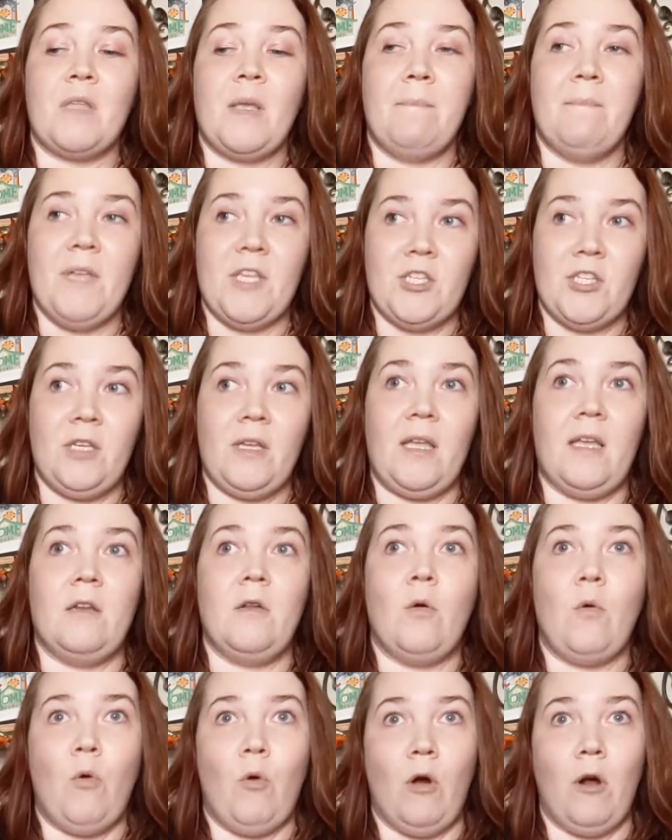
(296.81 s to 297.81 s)

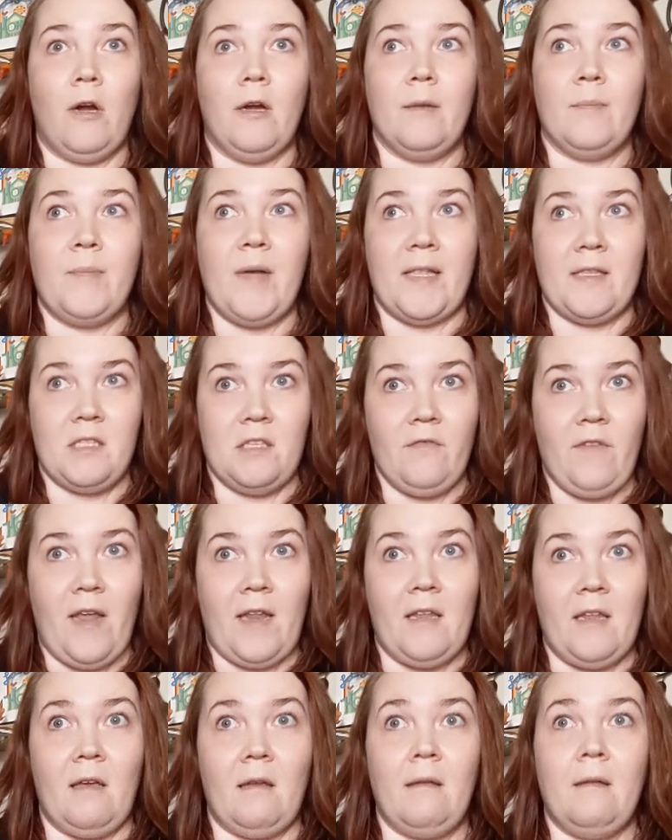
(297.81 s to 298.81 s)
Michigan or
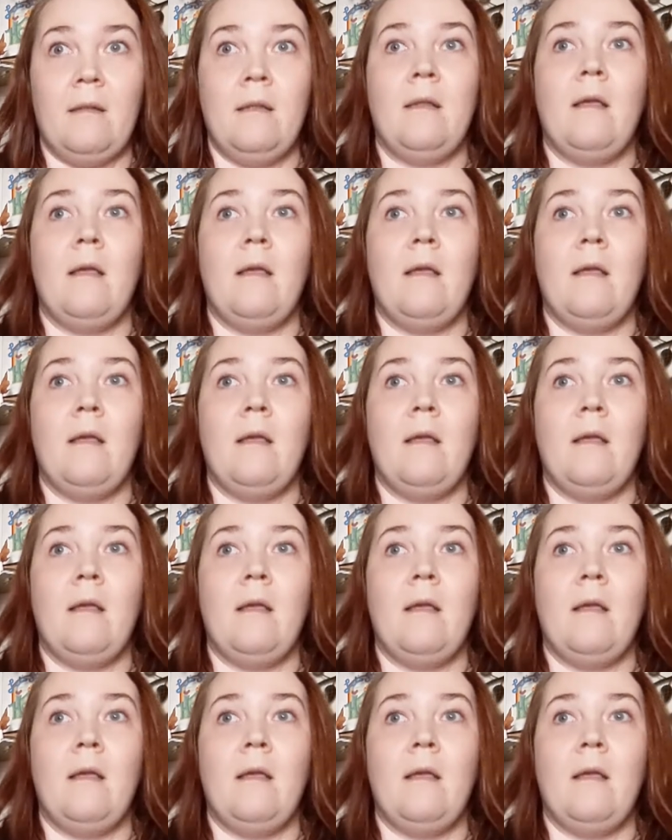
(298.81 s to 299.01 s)
Pennsylvania,